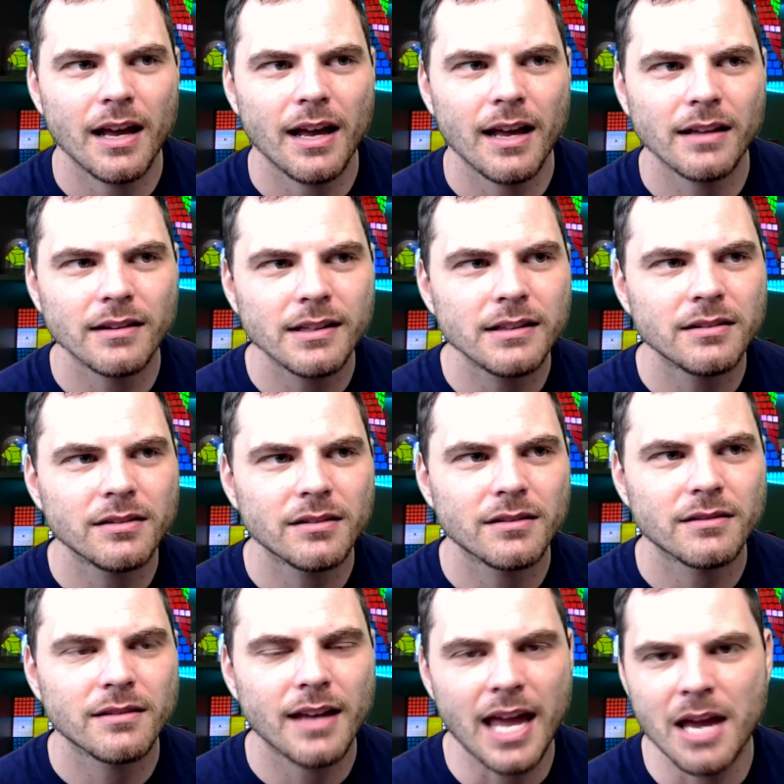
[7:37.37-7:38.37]
at least
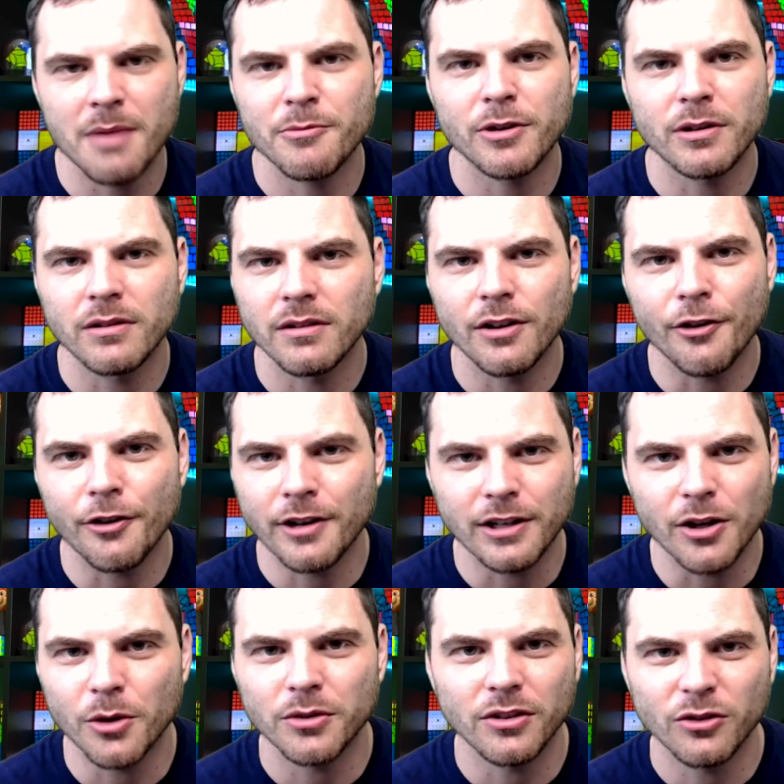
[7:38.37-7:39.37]
Cameron already
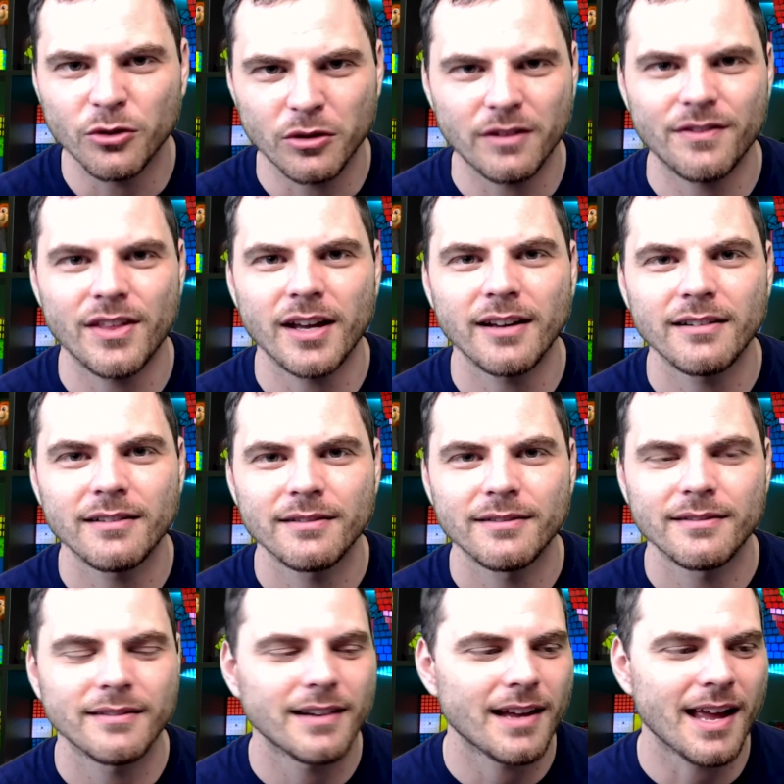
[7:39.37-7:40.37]
knows this sort of thing.
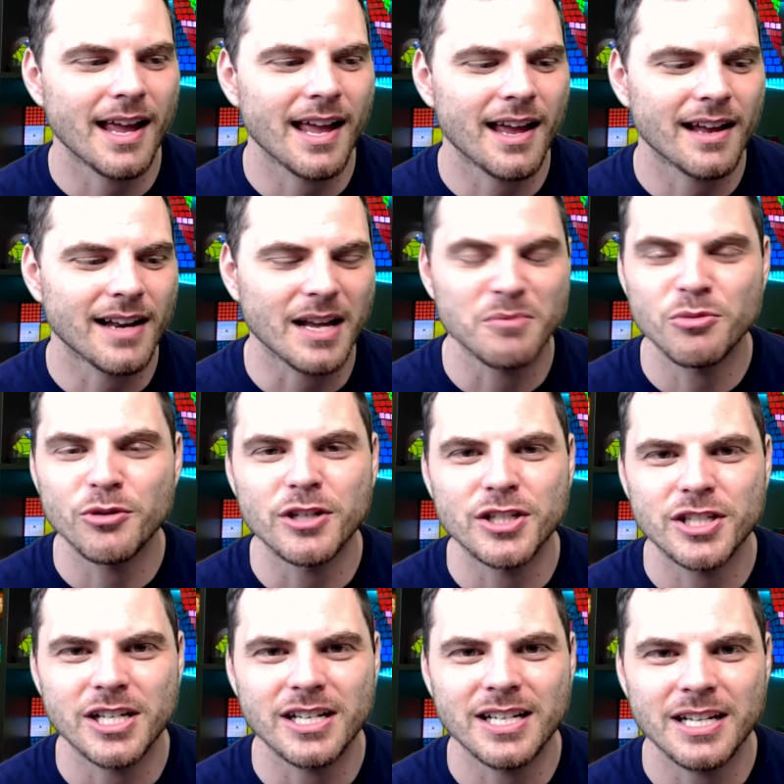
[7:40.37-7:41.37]
And I
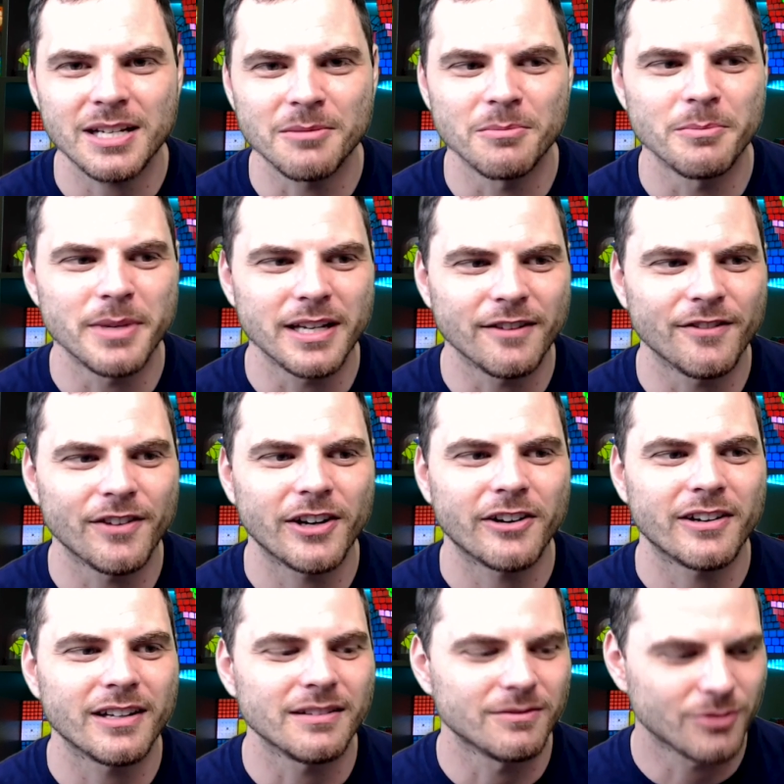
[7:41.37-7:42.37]
appreciate him being
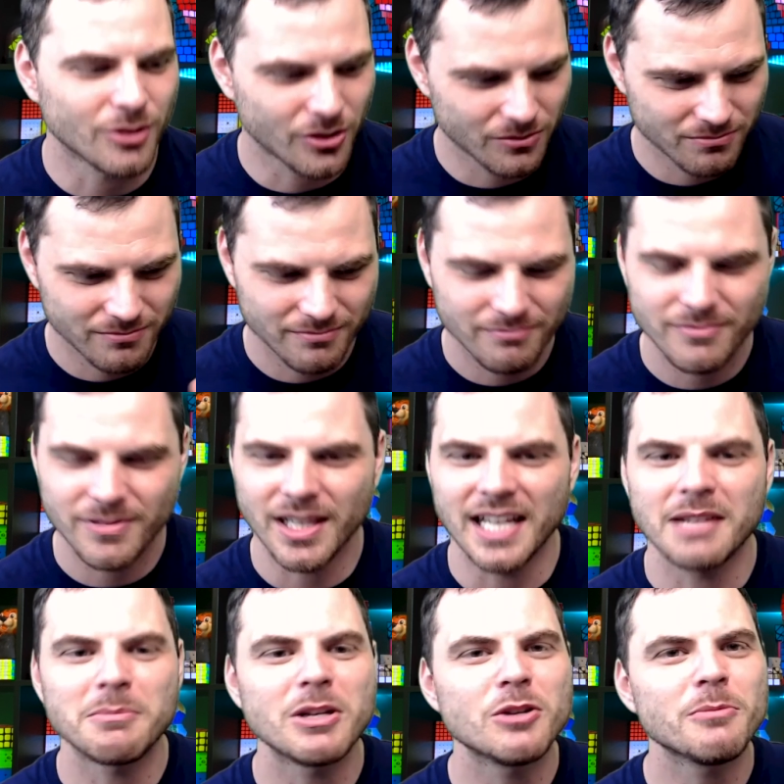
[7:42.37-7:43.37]
very, just
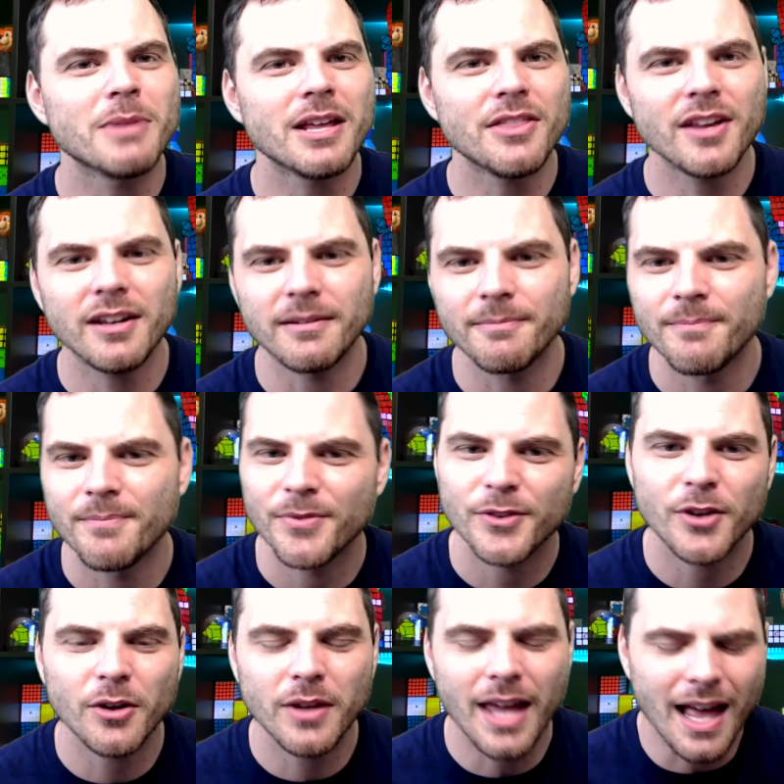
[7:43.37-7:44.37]
letting me do my thing.
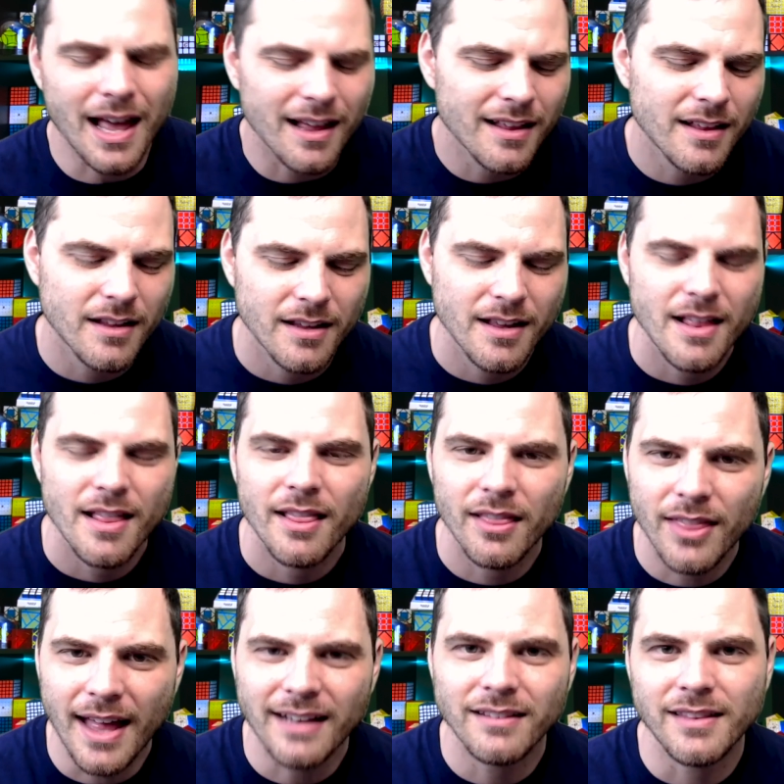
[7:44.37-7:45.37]
So yeah,
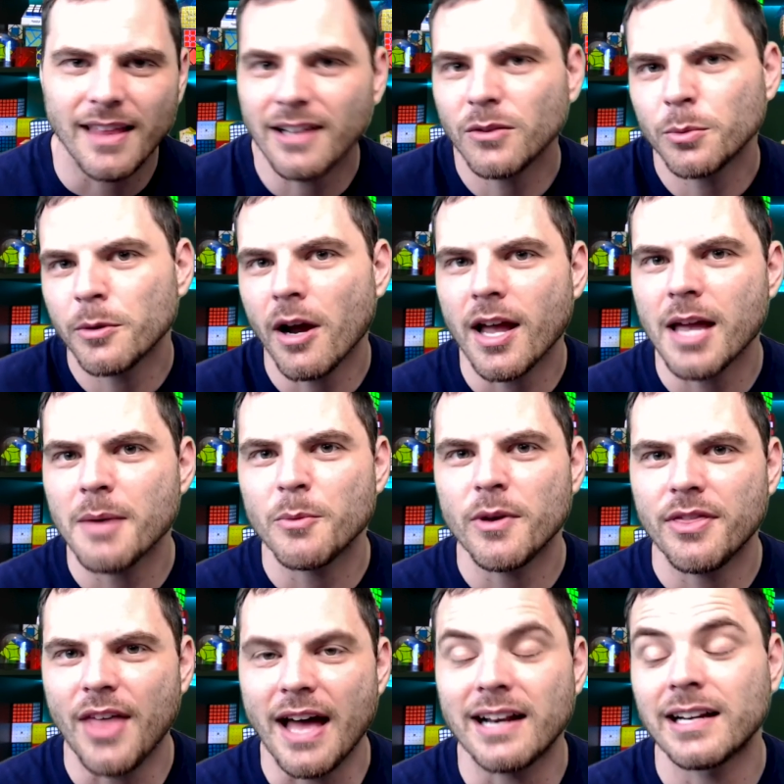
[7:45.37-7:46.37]
that's where I am
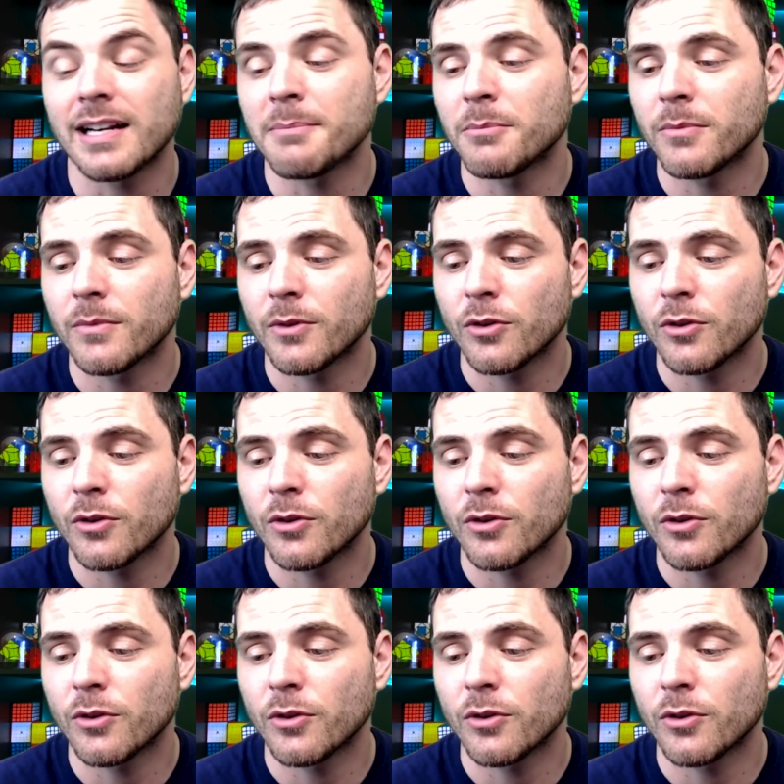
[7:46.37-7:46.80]
with that. And